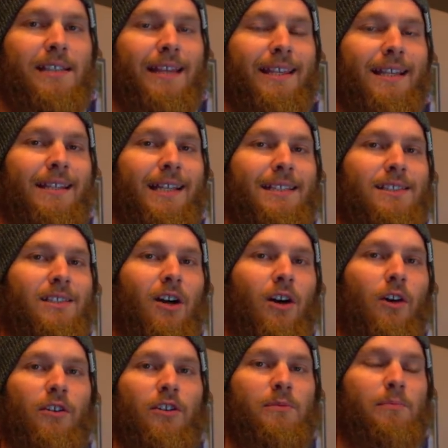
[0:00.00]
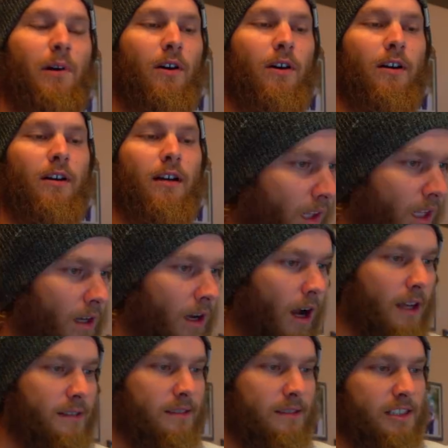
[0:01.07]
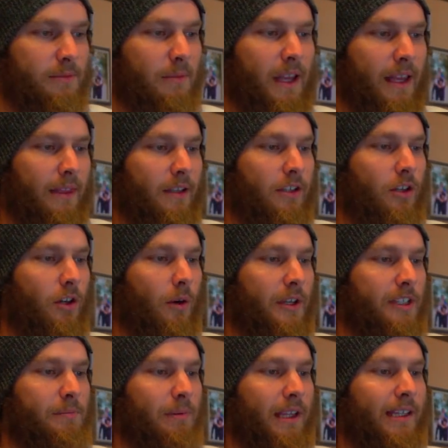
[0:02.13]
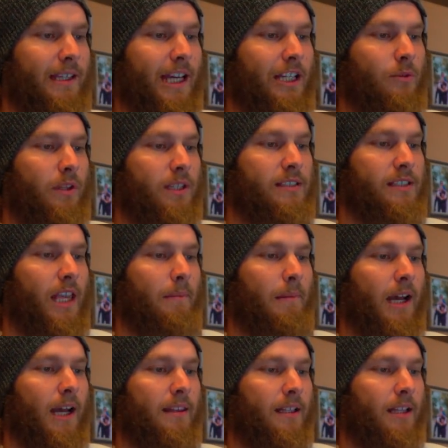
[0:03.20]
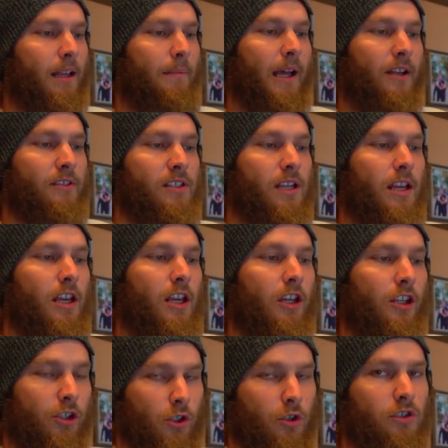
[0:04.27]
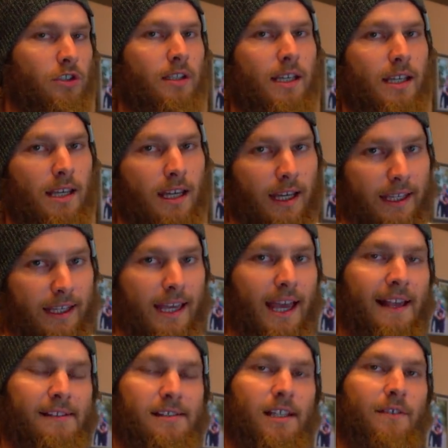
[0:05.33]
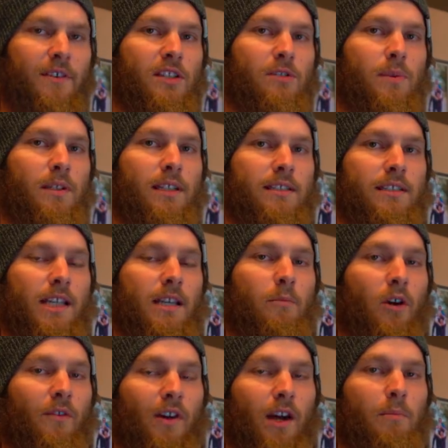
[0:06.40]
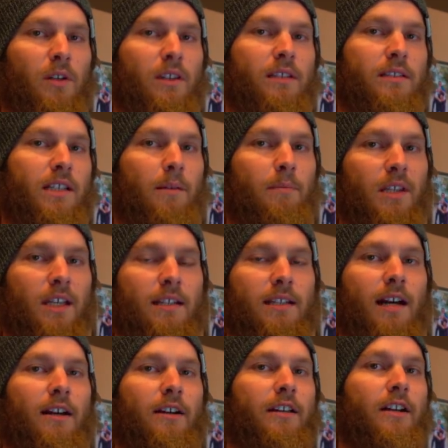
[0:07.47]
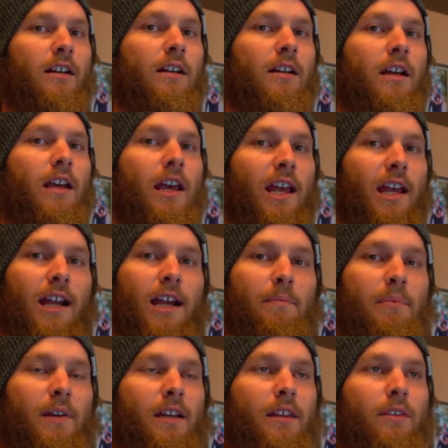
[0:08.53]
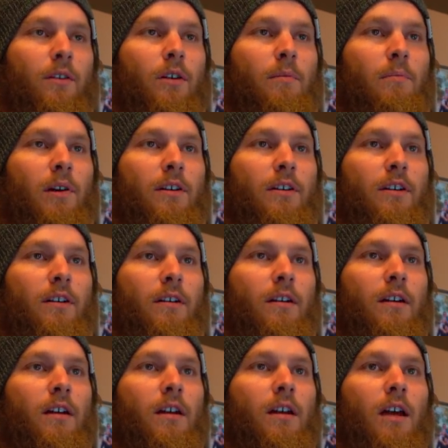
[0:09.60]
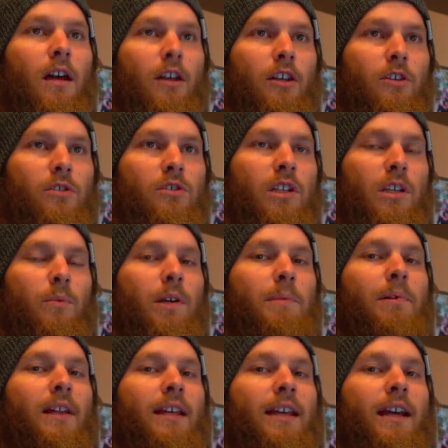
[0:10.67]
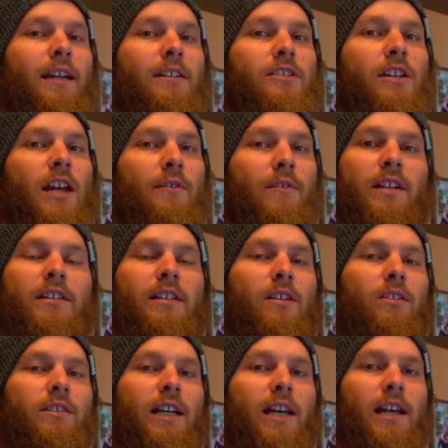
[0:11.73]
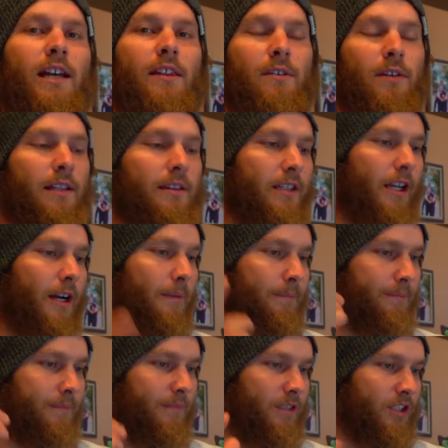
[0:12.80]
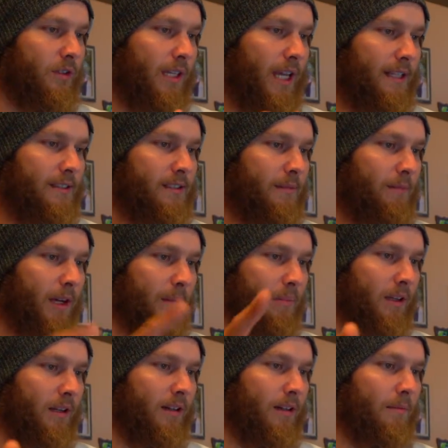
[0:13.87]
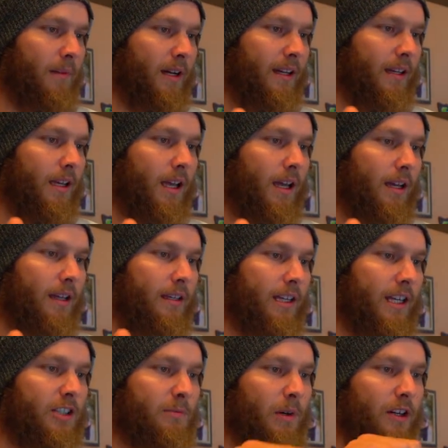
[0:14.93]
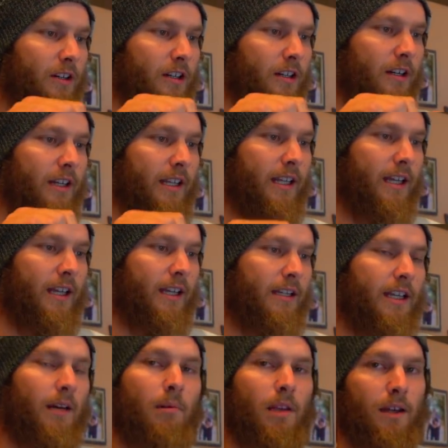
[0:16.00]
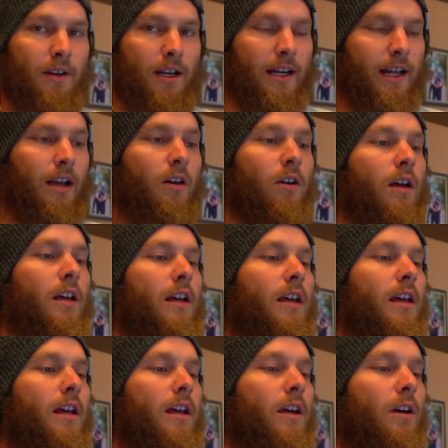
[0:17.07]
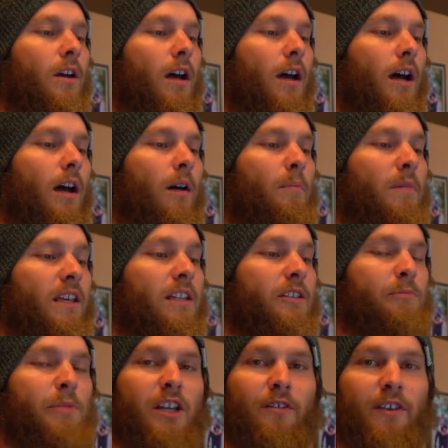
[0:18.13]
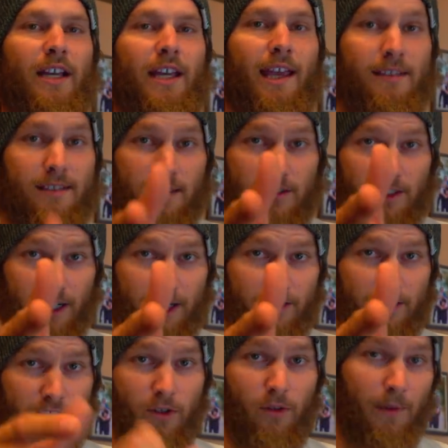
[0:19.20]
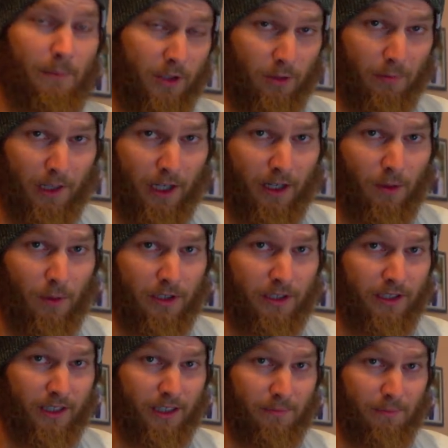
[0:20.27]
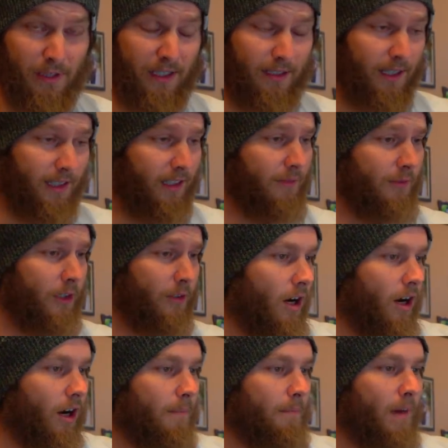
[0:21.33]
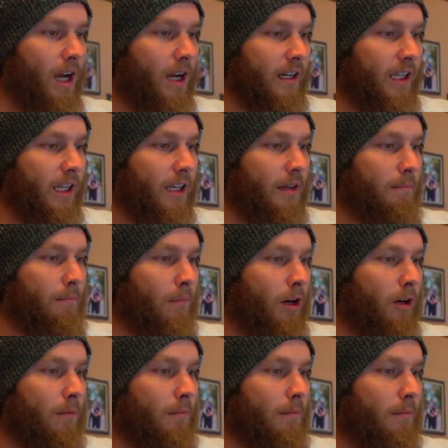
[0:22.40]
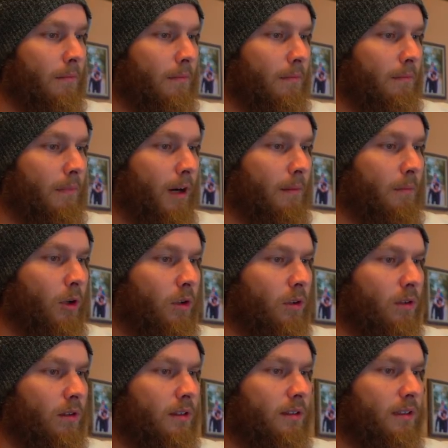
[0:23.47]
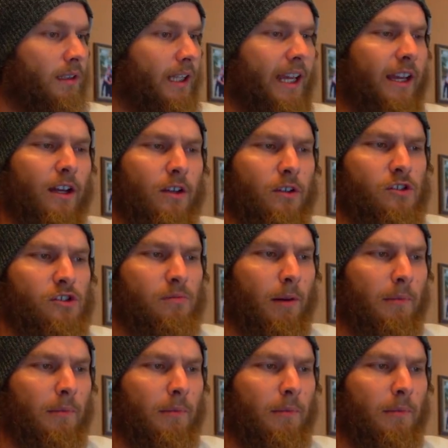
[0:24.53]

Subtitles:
I think that's the hardest part. Austin Smith, do you always play catch with the same guy in the clubhouse? Usually, yes. If he's with the team or if I'm with the team the entire year and I pick a throwing partner, usually we play catch every single day throughout the year. So yes, my catch partner in AA right now is Peter Van Kansen. Shout out to you. You're probably not watching this, but I love you. Armani Marmalejos.